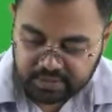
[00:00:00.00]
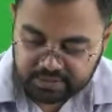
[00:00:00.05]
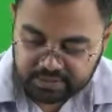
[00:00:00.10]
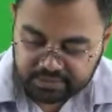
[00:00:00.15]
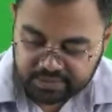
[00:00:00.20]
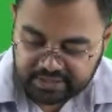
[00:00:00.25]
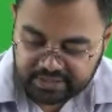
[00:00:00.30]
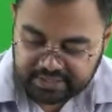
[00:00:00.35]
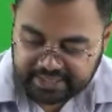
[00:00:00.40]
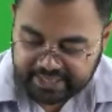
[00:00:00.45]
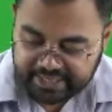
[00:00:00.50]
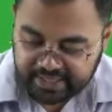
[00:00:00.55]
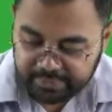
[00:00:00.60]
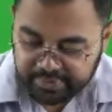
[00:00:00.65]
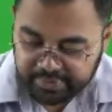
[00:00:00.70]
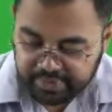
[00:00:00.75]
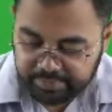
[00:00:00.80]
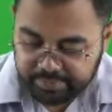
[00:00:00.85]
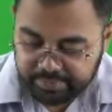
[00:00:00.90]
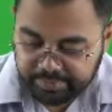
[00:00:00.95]
So it can
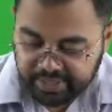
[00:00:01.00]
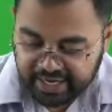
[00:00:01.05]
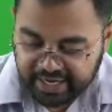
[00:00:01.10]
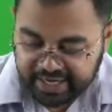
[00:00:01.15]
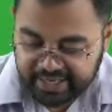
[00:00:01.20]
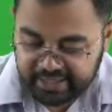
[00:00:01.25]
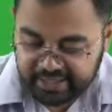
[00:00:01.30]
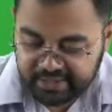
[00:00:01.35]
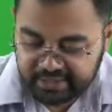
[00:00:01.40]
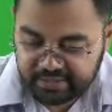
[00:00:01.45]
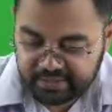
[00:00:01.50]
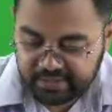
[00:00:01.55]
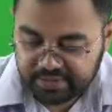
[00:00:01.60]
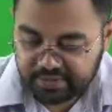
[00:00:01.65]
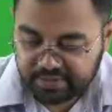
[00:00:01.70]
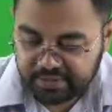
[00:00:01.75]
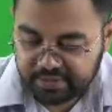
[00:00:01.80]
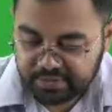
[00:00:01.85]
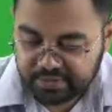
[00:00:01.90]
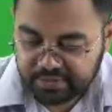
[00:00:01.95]
be bad
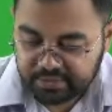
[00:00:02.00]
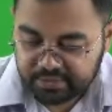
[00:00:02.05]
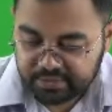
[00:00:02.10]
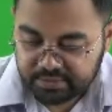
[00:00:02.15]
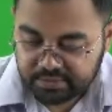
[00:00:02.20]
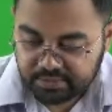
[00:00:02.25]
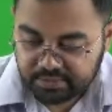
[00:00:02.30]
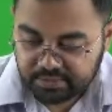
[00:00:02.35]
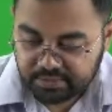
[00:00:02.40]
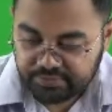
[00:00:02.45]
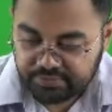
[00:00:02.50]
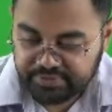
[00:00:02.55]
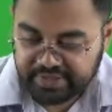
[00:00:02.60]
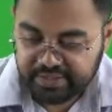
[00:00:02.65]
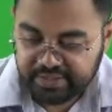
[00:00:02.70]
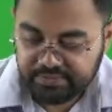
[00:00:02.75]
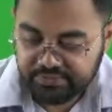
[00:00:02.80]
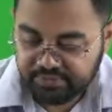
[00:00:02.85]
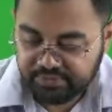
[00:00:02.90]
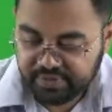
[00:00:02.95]

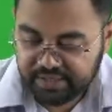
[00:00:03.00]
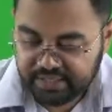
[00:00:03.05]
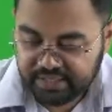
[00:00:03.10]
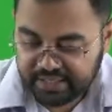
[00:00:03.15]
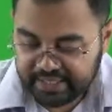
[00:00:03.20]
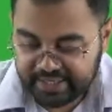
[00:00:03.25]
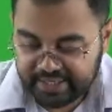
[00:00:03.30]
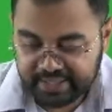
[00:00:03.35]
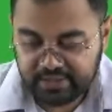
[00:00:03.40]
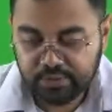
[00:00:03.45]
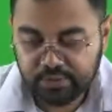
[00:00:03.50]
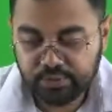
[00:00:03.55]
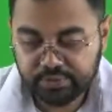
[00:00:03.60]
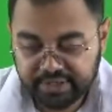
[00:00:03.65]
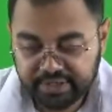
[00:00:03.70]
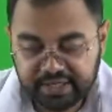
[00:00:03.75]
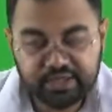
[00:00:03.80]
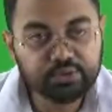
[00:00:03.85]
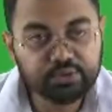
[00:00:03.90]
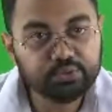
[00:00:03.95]
when we are
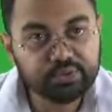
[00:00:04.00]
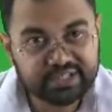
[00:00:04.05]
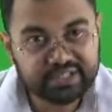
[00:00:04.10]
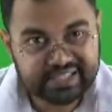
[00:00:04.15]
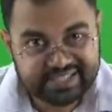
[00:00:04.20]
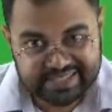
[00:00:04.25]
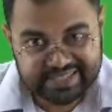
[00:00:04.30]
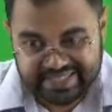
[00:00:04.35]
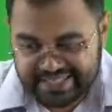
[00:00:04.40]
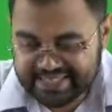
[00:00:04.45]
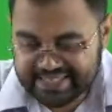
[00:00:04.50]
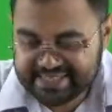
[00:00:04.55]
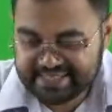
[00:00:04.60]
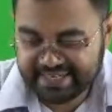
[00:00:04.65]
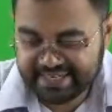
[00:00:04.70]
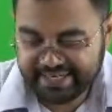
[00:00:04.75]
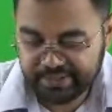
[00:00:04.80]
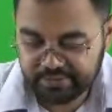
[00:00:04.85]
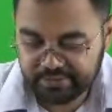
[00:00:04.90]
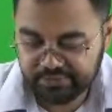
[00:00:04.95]
looking towards these
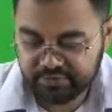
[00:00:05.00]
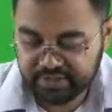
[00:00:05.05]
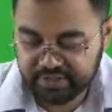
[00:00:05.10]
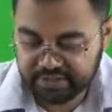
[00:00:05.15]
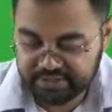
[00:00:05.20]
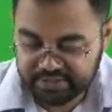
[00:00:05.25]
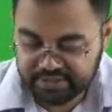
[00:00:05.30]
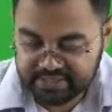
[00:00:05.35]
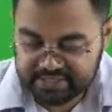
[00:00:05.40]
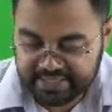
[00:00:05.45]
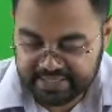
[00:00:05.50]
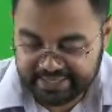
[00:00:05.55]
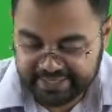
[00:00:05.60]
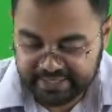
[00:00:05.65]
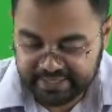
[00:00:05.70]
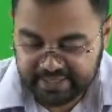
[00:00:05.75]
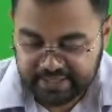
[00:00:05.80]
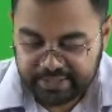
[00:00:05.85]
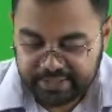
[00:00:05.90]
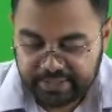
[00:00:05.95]
kind of changes,
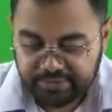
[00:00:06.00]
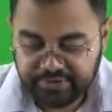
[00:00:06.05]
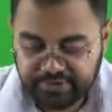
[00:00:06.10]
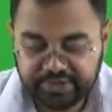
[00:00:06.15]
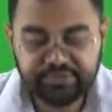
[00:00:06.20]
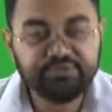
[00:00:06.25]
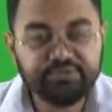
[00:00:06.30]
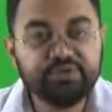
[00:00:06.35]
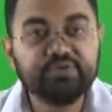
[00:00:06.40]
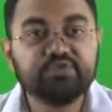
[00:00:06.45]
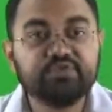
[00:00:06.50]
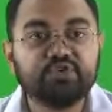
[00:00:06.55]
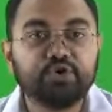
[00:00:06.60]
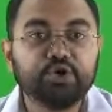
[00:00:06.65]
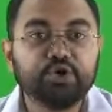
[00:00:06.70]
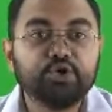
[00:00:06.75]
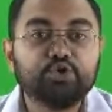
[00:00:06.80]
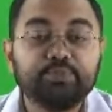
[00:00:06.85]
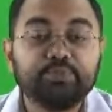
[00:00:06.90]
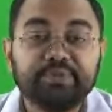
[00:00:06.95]
like when we
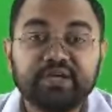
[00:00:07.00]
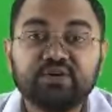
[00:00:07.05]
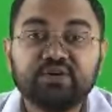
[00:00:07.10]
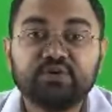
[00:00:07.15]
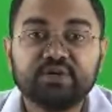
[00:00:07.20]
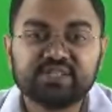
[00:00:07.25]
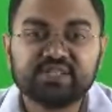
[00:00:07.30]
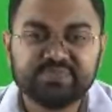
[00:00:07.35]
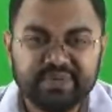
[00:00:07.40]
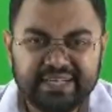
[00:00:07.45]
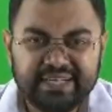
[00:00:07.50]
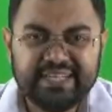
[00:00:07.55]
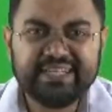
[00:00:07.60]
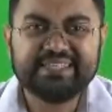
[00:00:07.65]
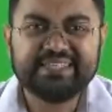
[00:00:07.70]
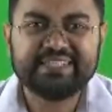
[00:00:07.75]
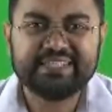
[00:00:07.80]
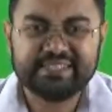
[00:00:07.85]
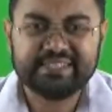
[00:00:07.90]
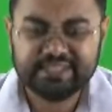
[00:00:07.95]
want to make cosmetic
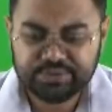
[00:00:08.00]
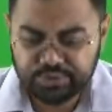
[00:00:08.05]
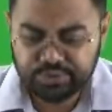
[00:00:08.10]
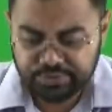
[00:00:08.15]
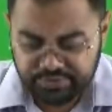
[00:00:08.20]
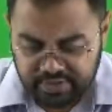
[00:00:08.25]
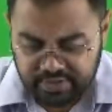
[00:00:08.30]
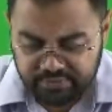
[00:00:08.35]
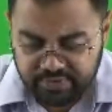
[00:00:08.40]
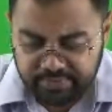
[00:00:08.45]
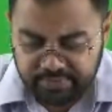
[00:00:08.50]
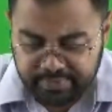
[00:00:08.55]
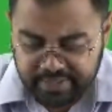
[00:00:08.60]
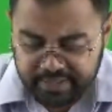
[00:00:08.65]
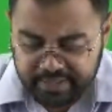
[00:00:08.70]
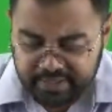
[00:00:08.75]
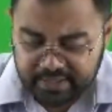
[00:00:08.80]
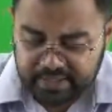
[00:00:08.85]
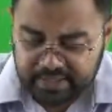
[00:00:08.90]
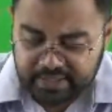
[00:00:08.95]
changes, or when
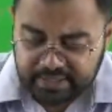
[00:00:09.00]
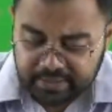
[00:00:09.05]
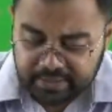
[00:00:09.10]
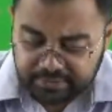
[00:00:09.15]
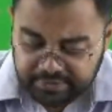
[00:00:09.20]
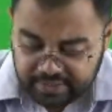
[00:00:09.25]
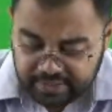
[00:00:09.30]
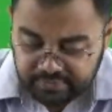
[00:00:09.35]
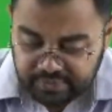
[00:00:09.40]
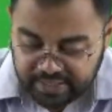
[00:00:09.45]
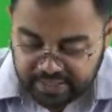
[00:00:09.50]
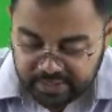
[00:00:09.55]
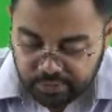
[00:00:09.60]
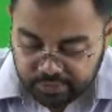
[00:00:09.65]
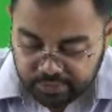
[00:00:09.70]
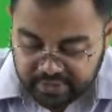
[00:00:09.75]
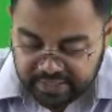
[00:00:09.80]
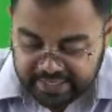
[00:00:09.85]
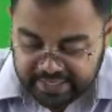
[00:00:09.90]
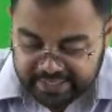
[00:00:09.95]
we are
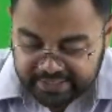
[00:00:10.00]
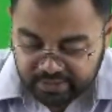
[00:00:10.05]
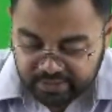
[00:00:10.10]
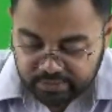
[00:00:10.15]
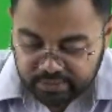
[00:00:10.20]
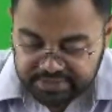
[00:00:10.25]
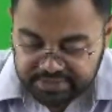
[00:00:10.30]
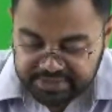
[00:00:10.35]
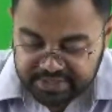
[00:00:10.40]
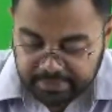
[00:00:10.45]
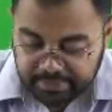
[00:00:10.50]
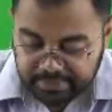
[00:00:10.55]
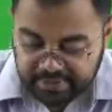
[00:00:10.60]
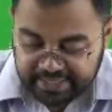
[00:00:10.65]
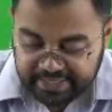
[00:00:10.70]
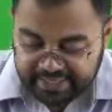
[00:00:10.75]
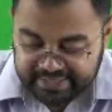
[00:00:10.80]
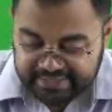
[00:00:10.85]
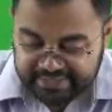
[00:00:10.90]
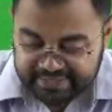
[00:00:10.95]
looking at a concept
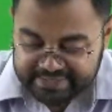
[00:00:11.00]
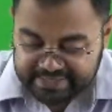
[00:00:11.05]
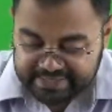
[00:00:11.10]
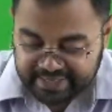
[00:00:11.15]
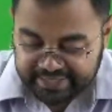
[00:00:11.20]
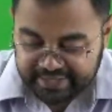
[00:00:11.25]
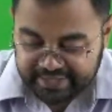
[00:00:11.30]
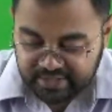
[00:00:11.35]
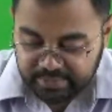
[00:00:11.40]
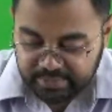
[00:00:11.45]
like designer